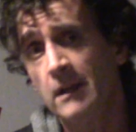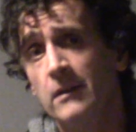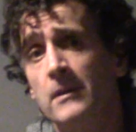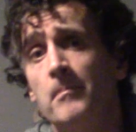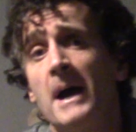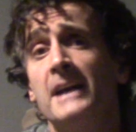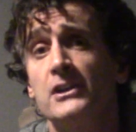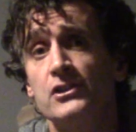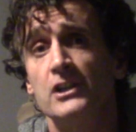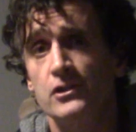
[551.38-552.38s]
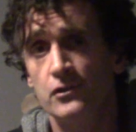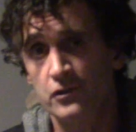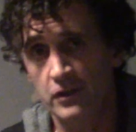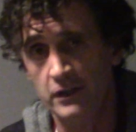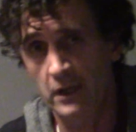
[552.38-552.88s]
the bad decisions
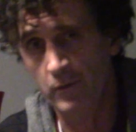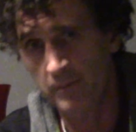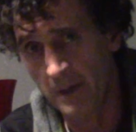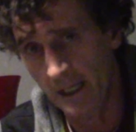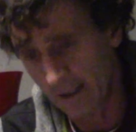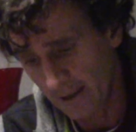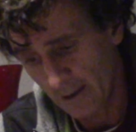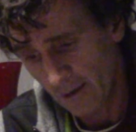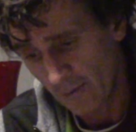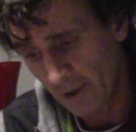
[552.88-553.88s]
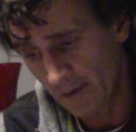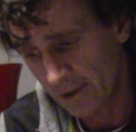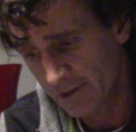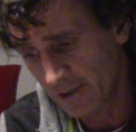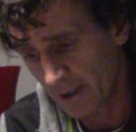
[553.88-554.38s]
that they would make, whether
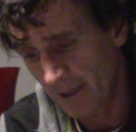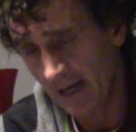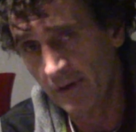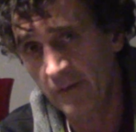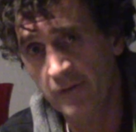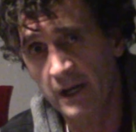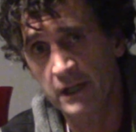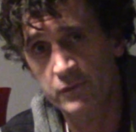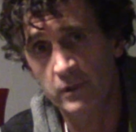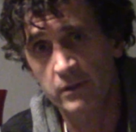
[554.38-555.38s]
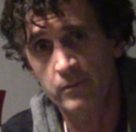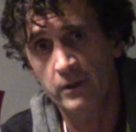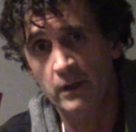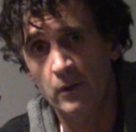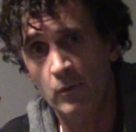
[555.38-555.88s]
it's having affairs with
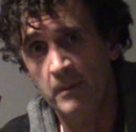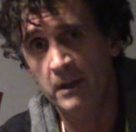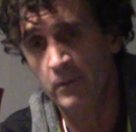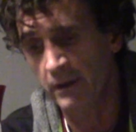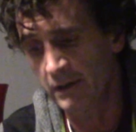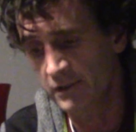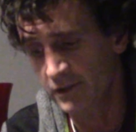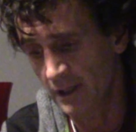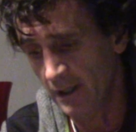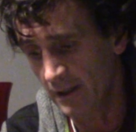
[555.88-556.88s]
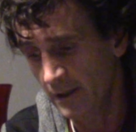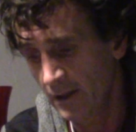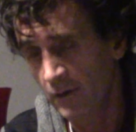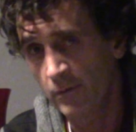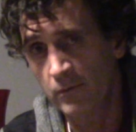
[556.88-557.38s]
other women, whether it's
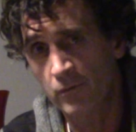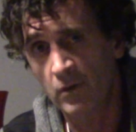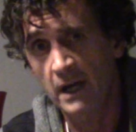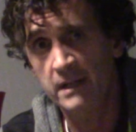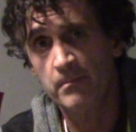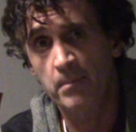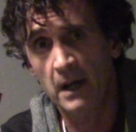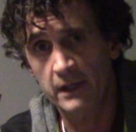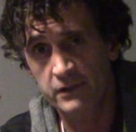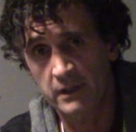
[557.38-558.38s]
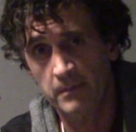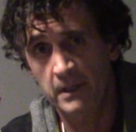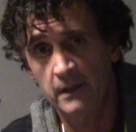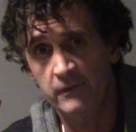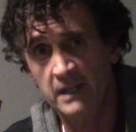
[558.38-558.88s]
riding bikes in the
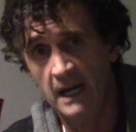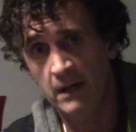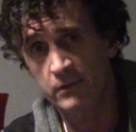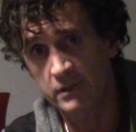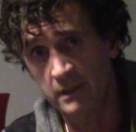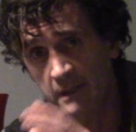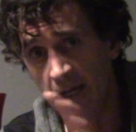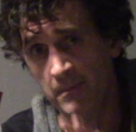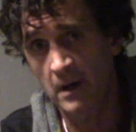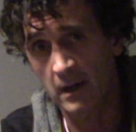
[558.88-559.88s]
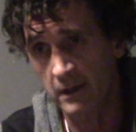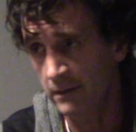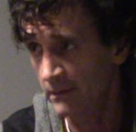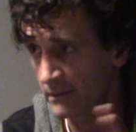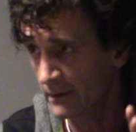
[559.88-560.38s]
middle of towns in Denmark
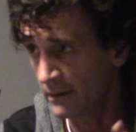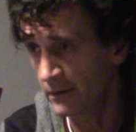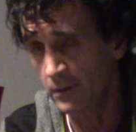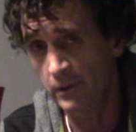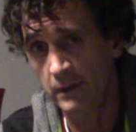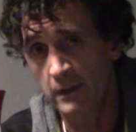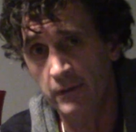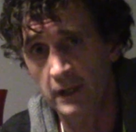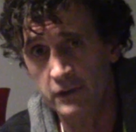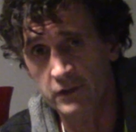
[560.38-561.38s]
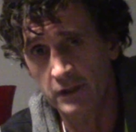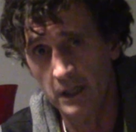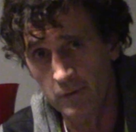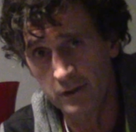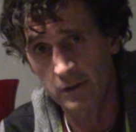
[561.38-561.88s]
and doing the things that they
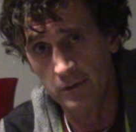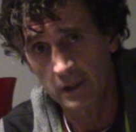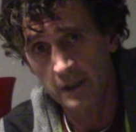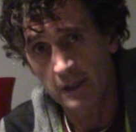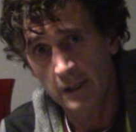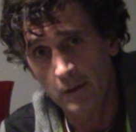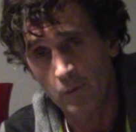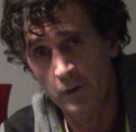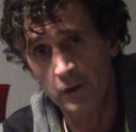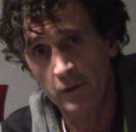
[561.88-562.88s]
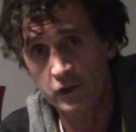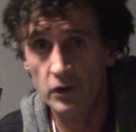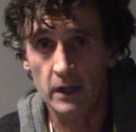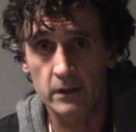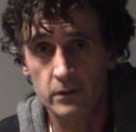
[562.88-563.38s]
would do when you are
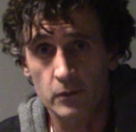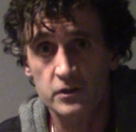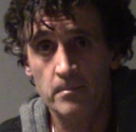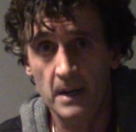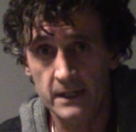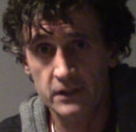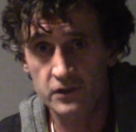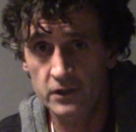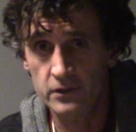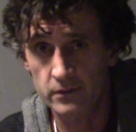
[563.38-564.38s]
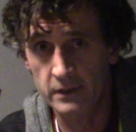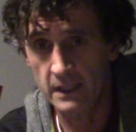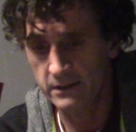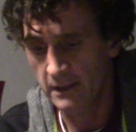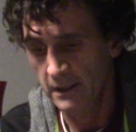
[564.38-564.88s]
drunk. Those are bad decisions,
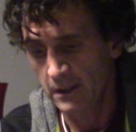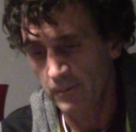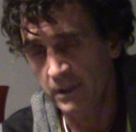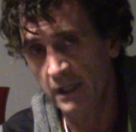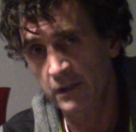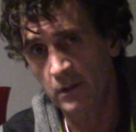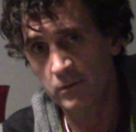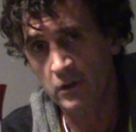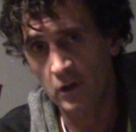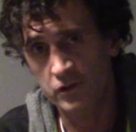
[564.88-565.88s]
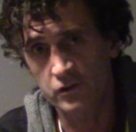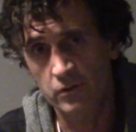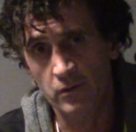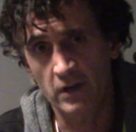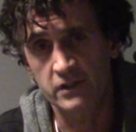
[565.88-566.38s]
yes, but they don't cost you
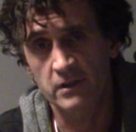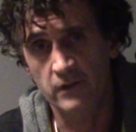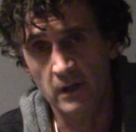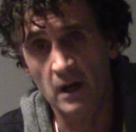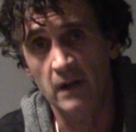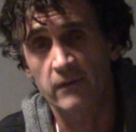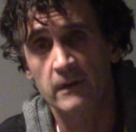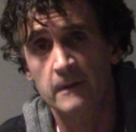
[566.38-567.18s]
the rest of your life.